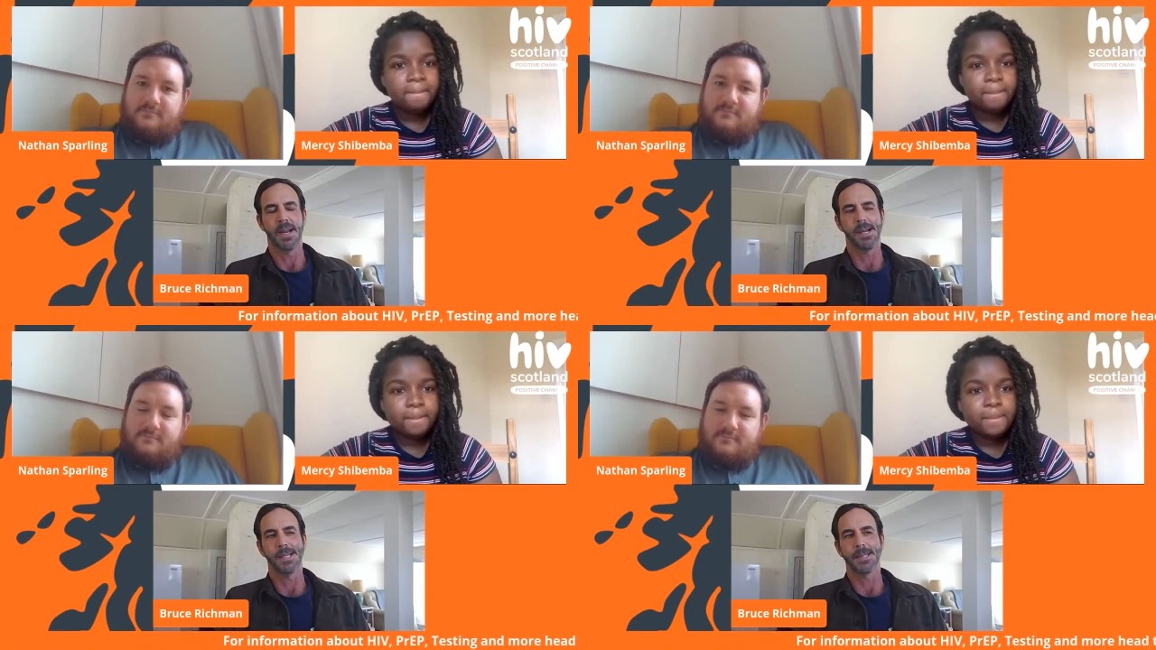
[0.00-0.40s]

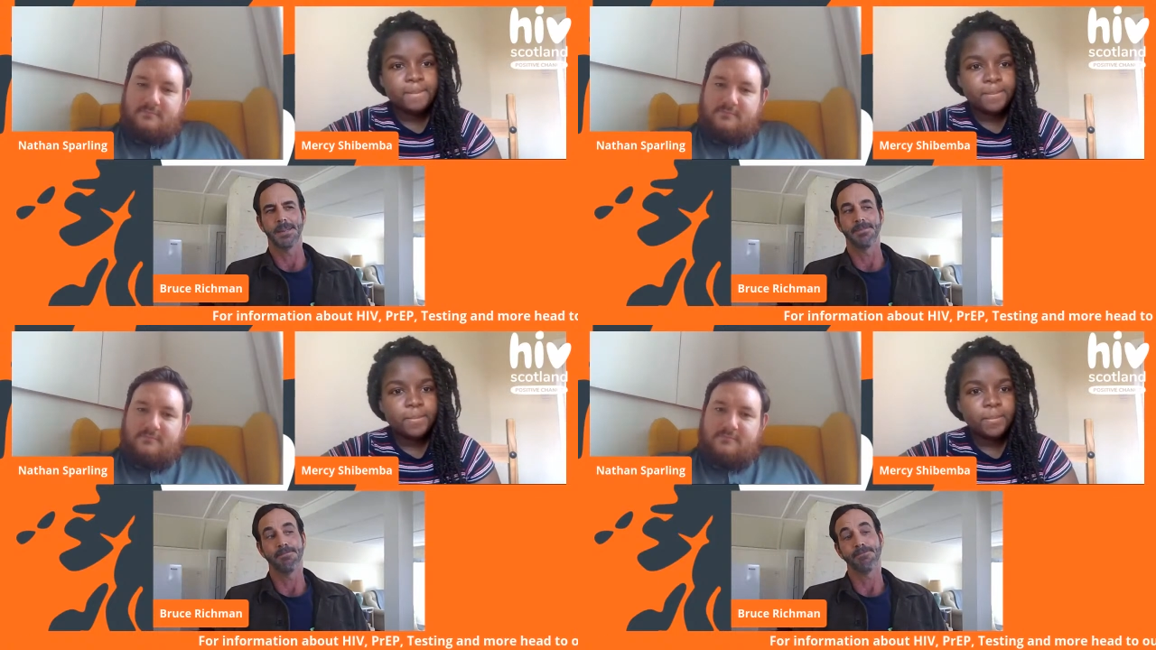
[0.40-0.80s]

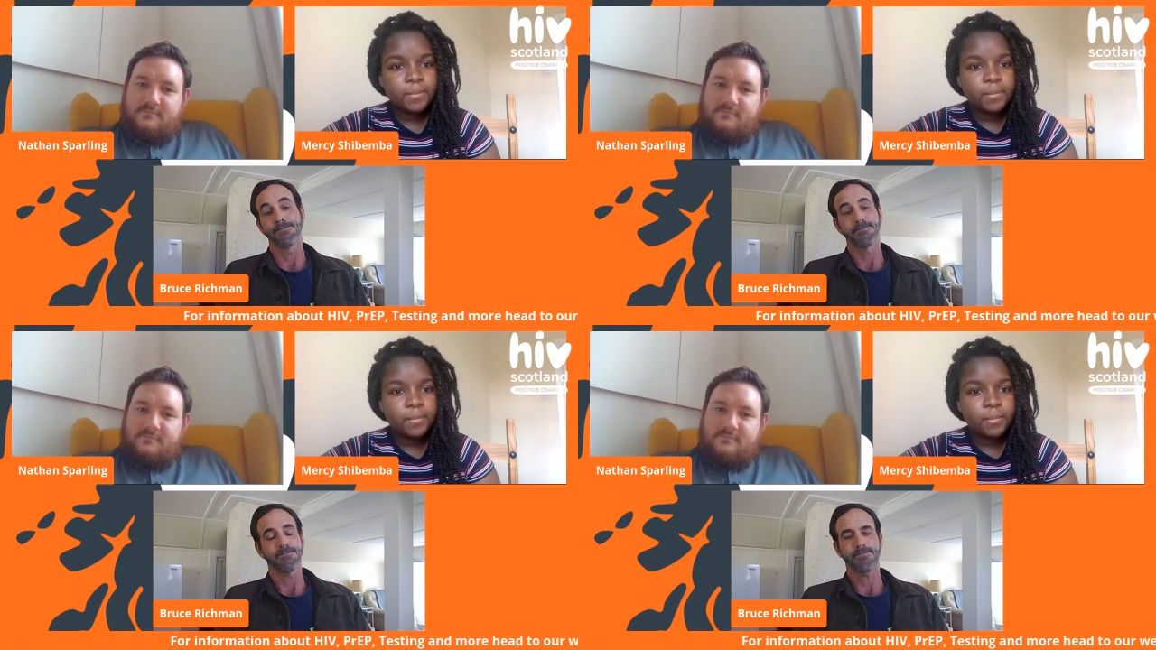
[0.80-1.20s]
Speaker 1: Um,
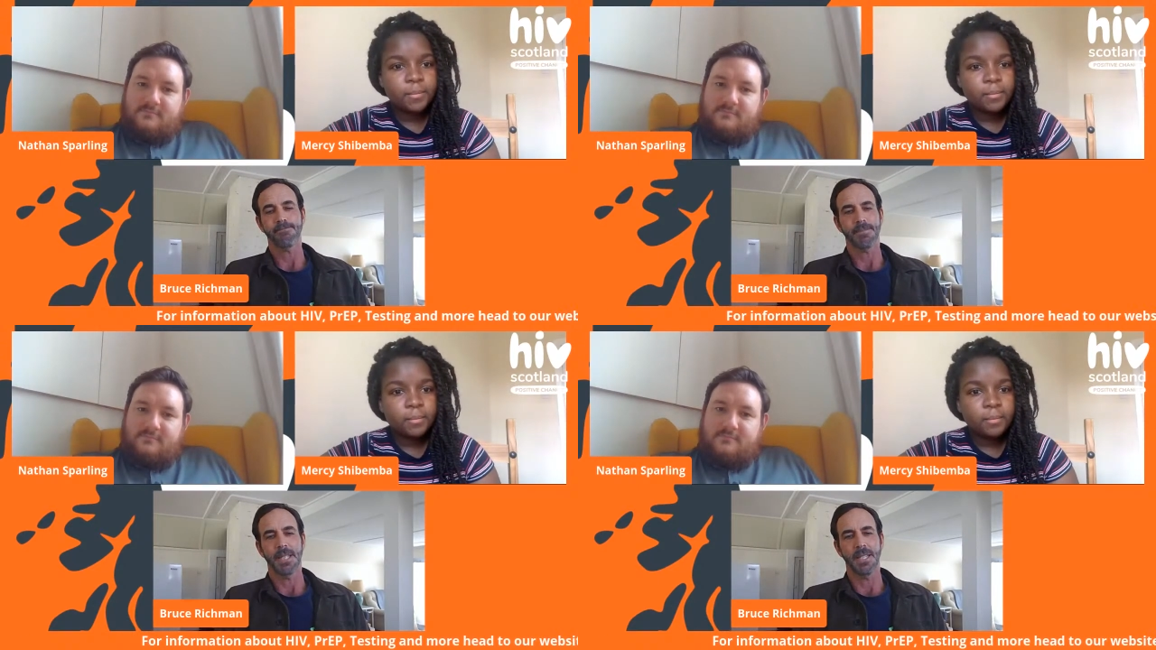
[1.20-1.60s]

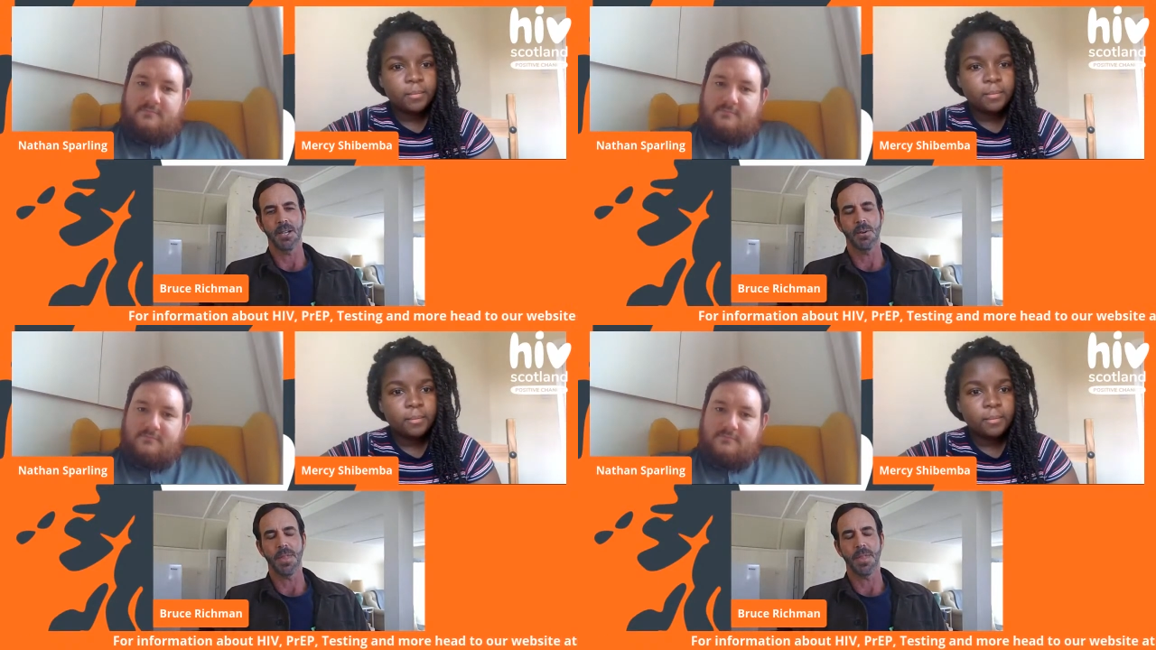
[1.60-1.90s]
you know,